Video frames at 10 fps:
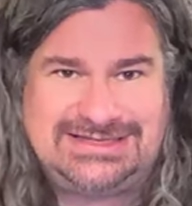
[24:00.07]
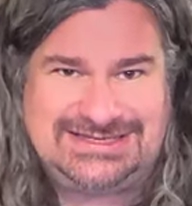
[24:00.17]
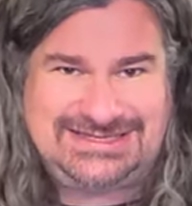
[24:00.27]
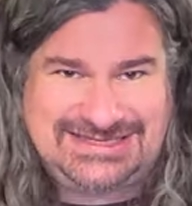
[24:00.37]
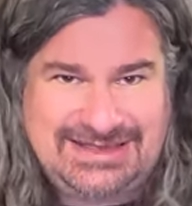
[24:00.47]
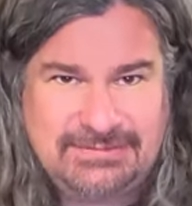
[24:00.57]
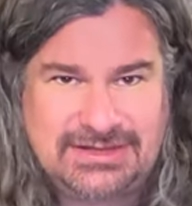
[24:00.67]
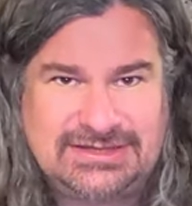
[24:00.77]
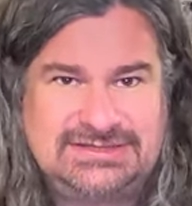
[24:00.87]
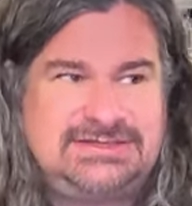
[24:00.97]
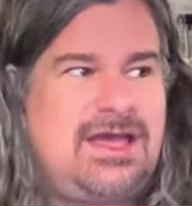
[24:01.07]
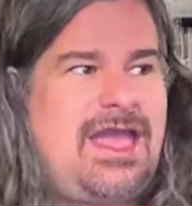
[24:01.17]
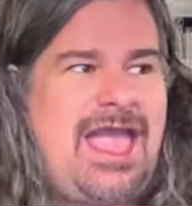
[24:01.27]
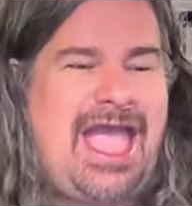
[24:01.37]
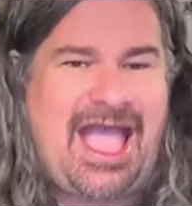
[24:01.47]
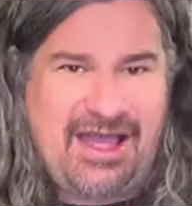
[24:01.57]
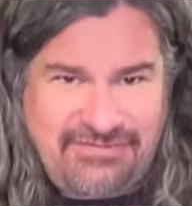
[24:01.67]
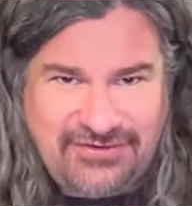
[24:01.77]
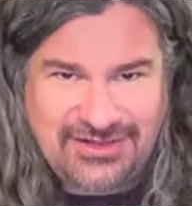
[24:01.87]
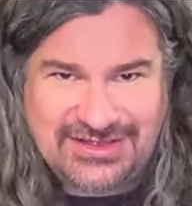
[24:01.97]
seamless,
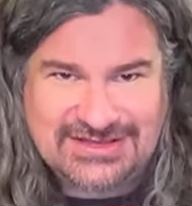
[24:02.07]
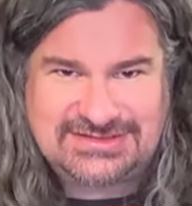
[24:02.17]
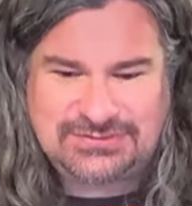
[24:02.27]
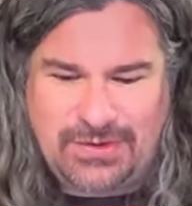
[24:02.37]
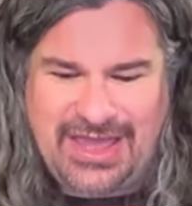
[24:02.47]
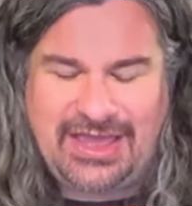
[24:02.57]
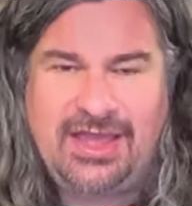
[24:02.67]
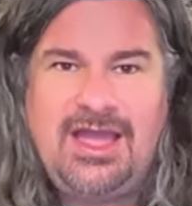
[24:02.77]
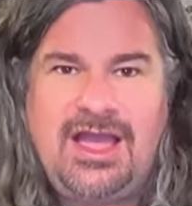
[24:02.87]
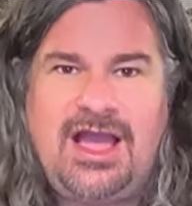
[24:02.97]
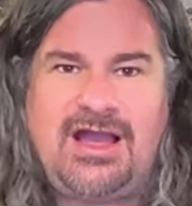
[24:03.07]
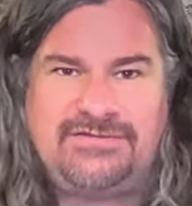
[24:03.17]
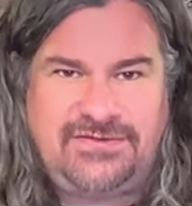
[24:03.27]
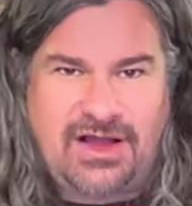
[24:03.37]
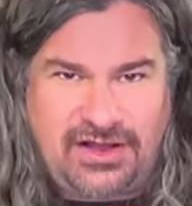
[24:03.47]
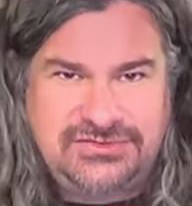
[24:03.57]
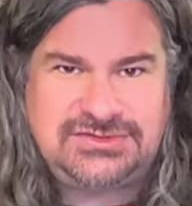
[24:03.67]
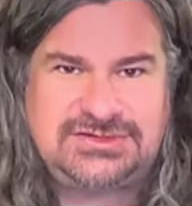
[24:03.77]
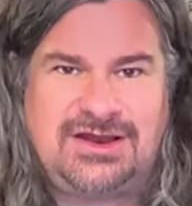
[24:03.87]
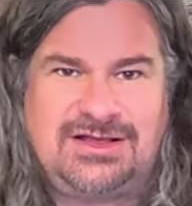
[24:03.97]
effortless way of
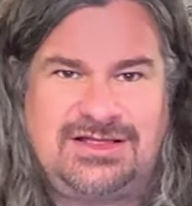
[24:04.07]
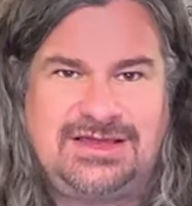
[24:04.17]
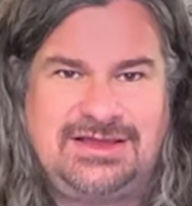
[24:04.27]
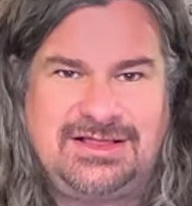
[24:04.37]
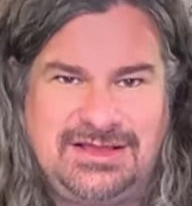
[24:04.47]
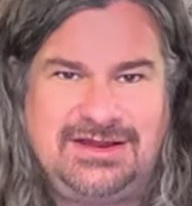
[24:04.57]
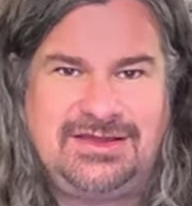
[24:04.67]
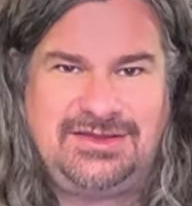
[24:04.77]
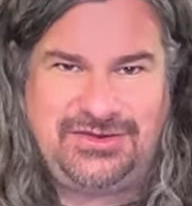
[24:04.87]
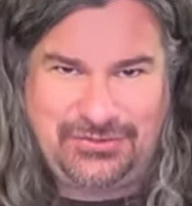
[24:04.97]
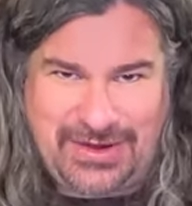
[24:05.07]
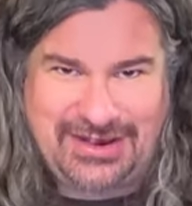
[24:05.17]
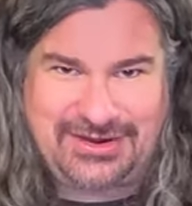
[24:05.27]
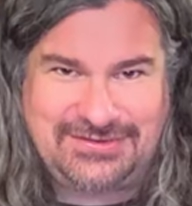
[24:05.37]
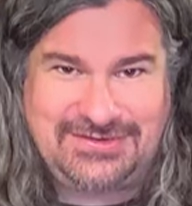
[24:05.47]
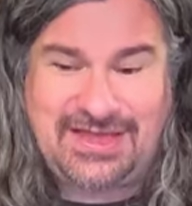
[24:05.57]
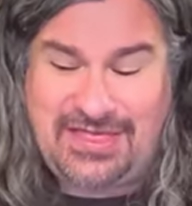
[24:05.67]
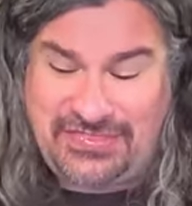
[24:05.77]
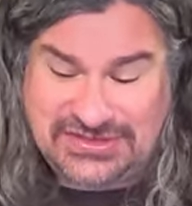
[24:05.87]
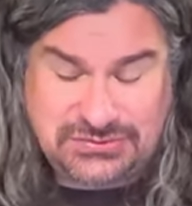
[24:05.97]
ultrasonically cleaning your records.
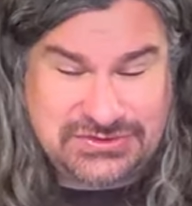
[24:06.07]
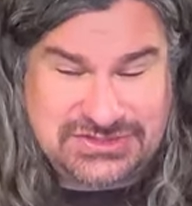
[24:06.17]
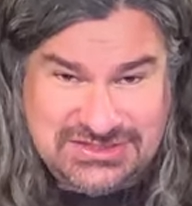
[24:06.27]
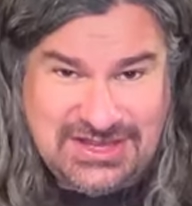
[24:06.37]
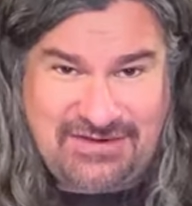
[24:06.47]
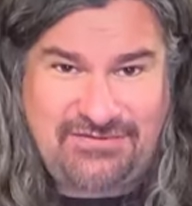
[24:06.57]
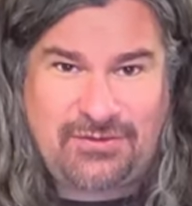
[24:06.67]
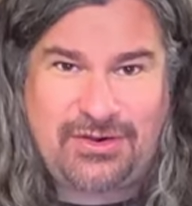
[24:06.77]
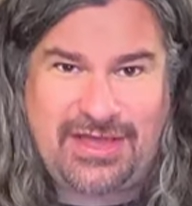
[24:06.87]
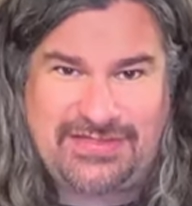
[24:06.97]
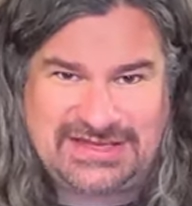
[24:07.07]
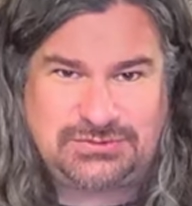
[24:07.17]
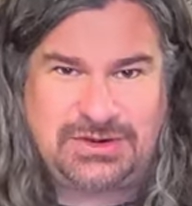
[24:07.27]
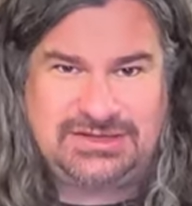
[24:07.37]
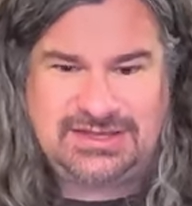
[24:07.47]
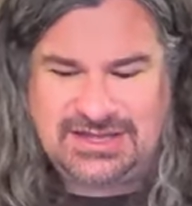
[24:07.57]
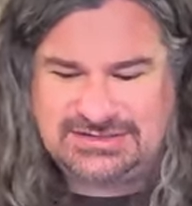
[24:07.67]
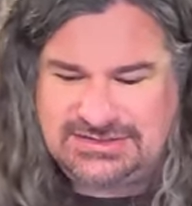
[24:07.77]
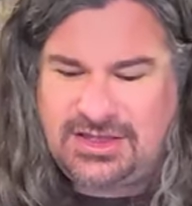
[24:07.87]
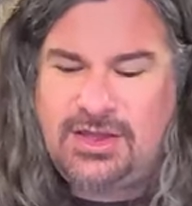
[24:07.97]
That's what it's designed for, and that's what it
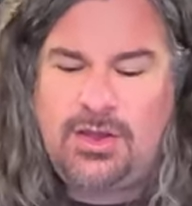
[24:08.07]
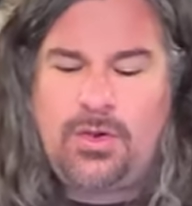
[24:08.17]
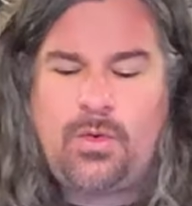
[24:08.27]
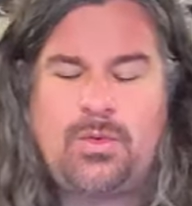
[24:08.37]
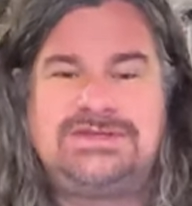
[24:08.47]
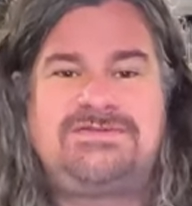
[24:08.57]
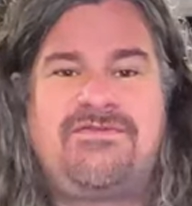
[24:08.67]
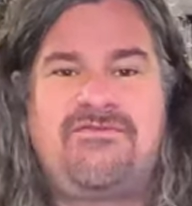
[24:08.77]
does. What's